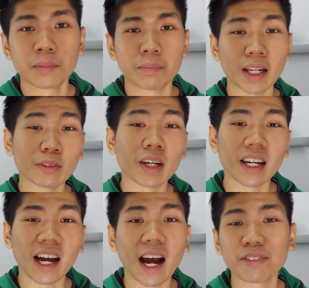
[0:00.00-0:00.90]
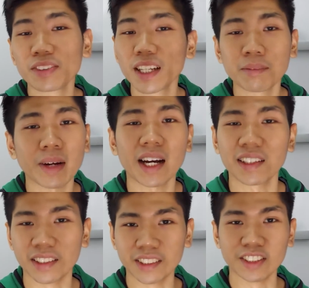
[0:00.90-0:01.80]
By the way, affiliate
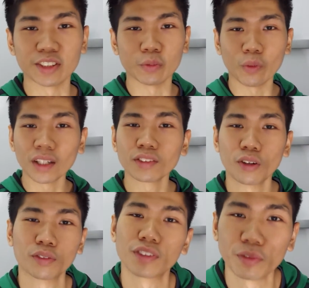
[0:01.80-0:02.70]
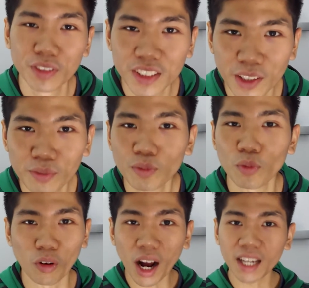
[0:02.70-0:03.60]
marketing is one of the reasons
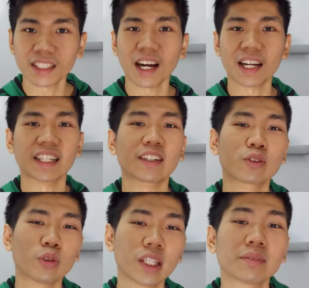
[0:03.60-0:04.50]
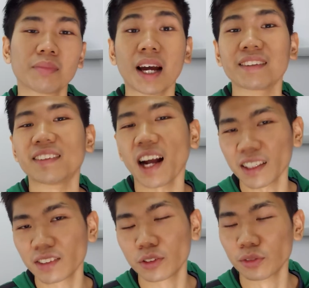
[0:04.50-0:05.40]
why I can quit my
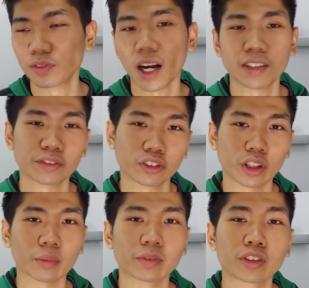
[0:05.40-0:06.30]
9-to-5 job.